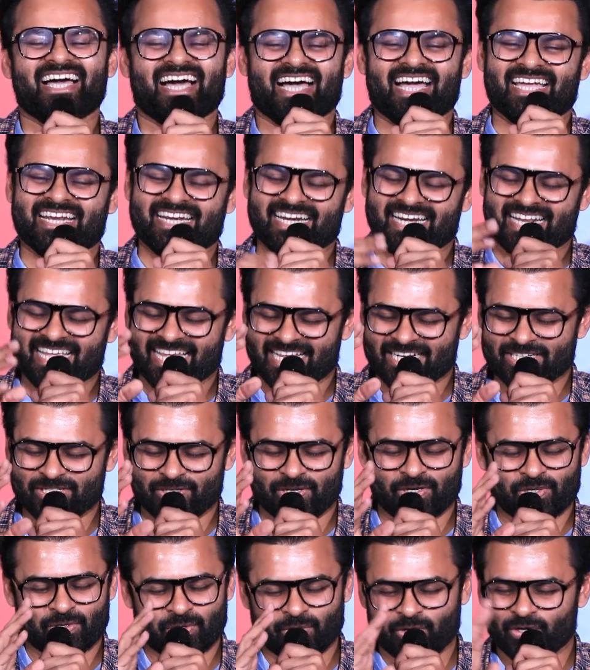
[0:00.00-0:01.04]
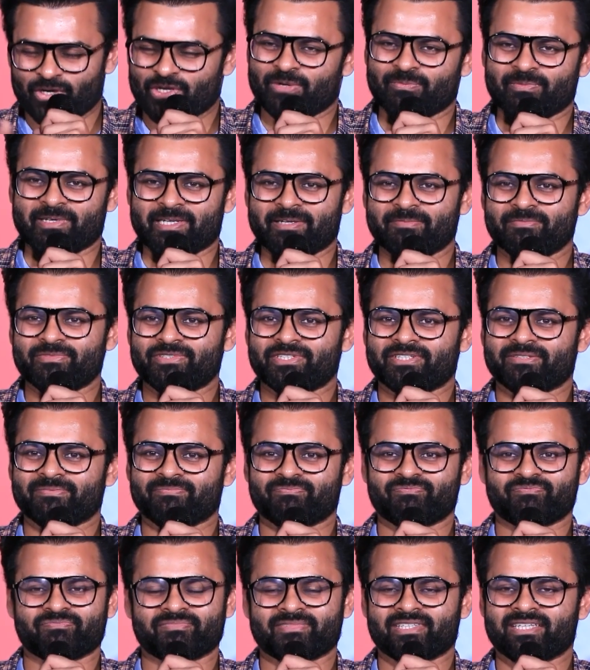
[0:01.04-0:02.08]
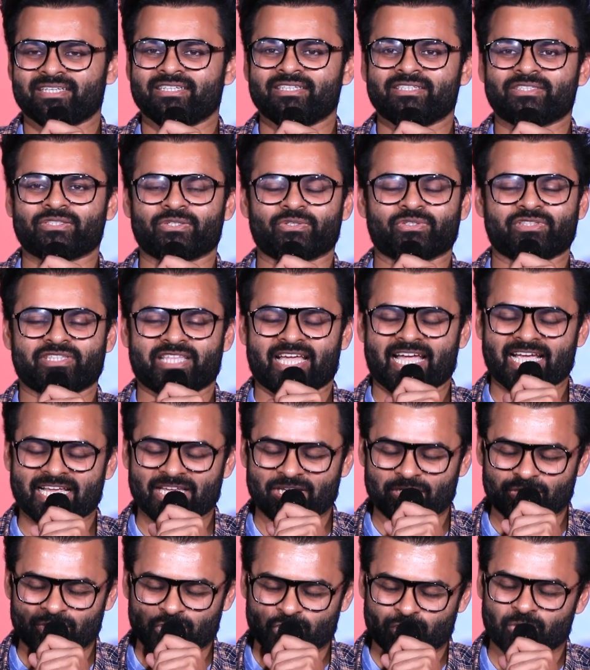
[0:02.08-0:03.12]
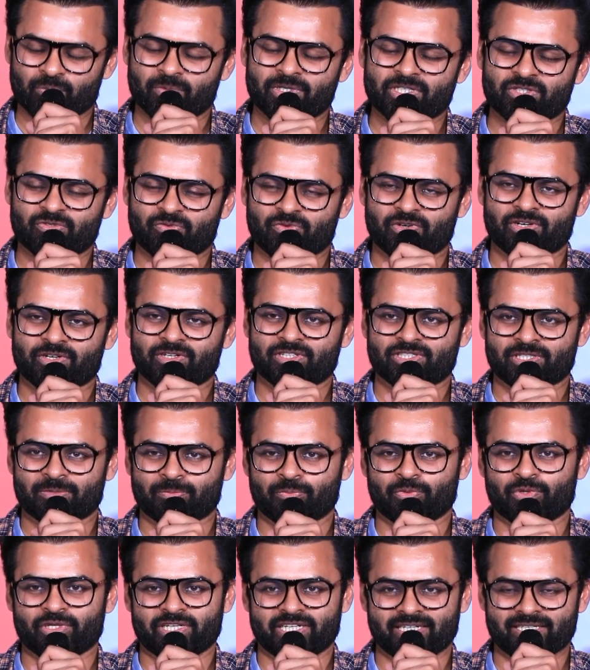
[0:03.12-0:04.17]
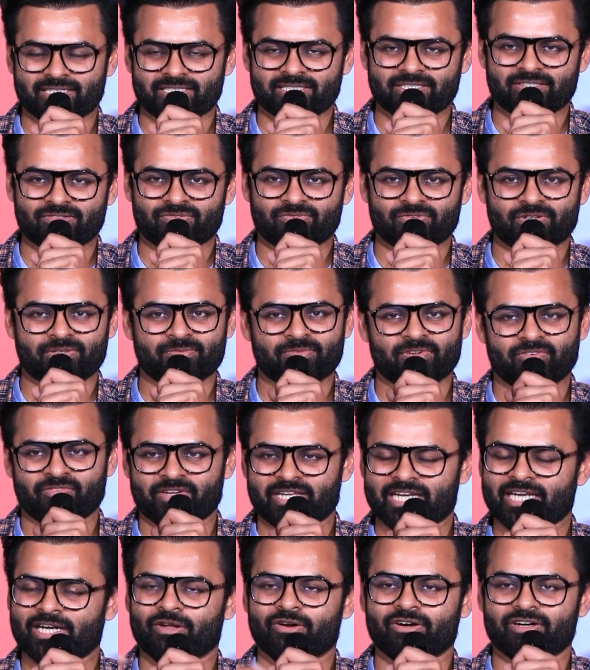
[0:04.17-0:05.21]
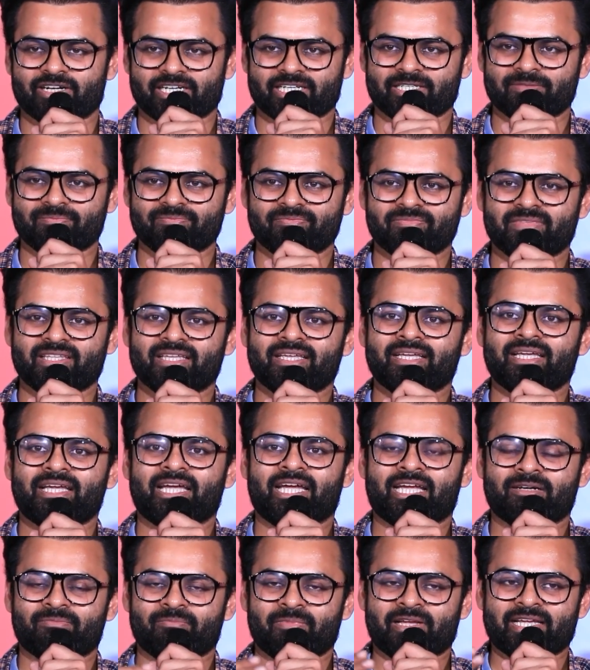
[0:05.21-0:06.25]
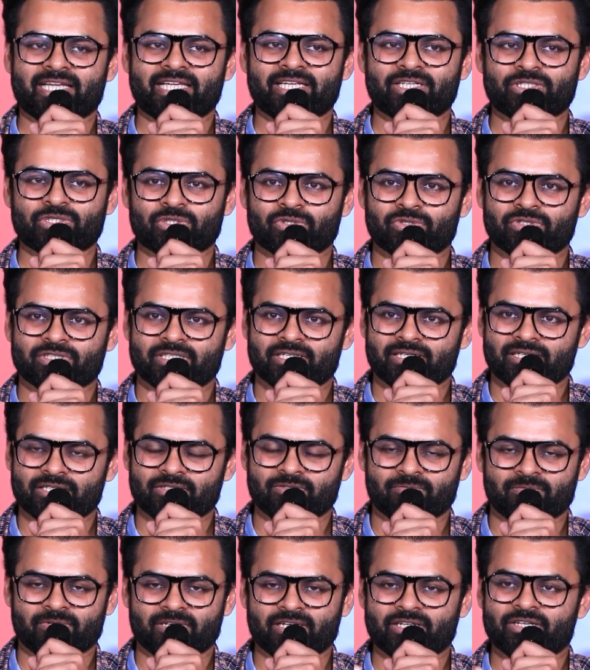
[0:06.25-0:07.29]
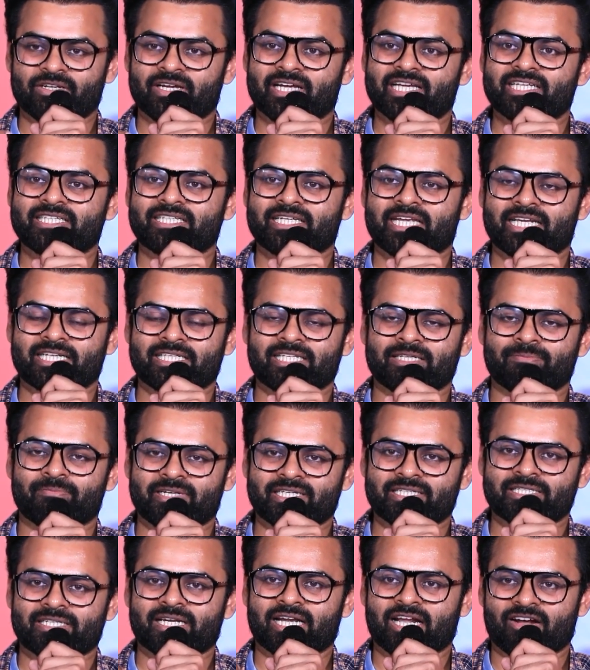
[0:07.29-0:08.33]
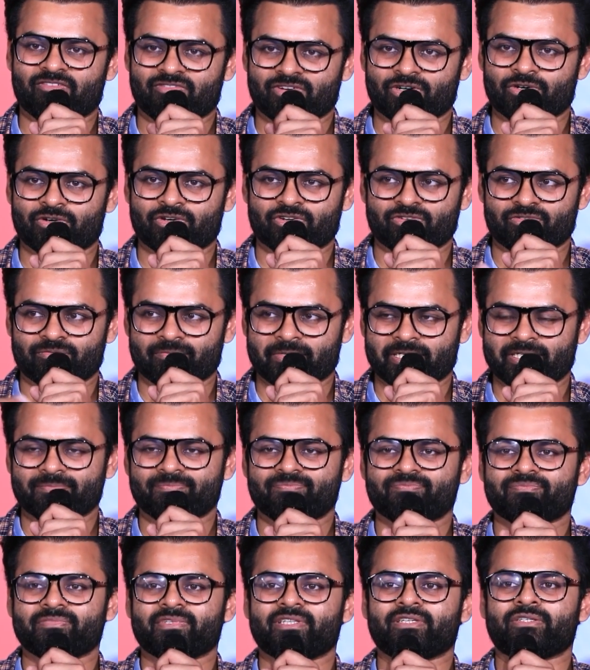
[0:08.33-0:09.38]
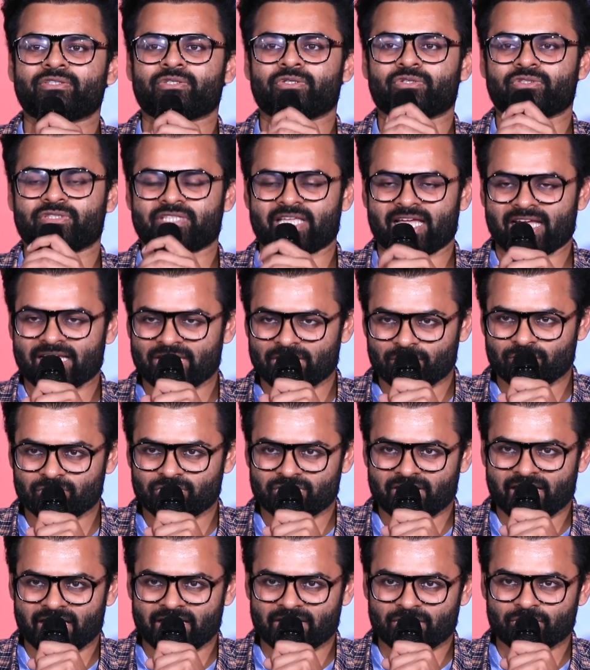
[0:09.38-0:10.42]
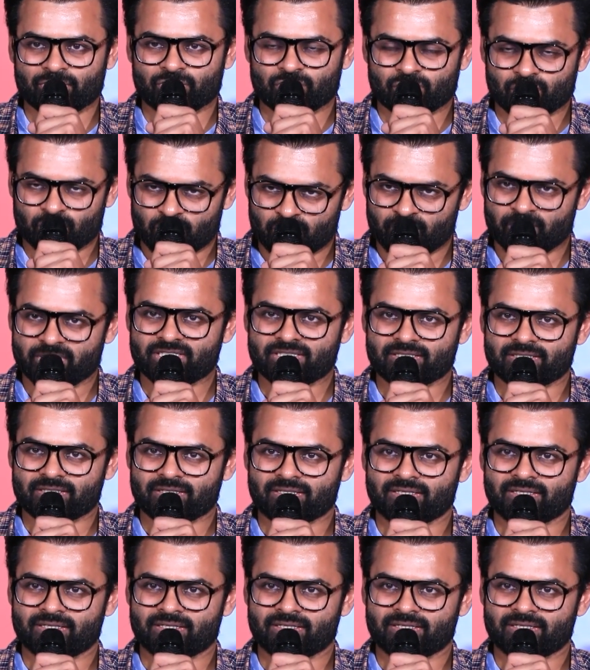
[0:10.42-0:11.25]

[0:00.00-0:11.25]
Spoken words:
I really enjoyed all your memes. So thank you so much for supporting us from a very long time and making sure that you guys get the best laughter out of me. So thank you so much.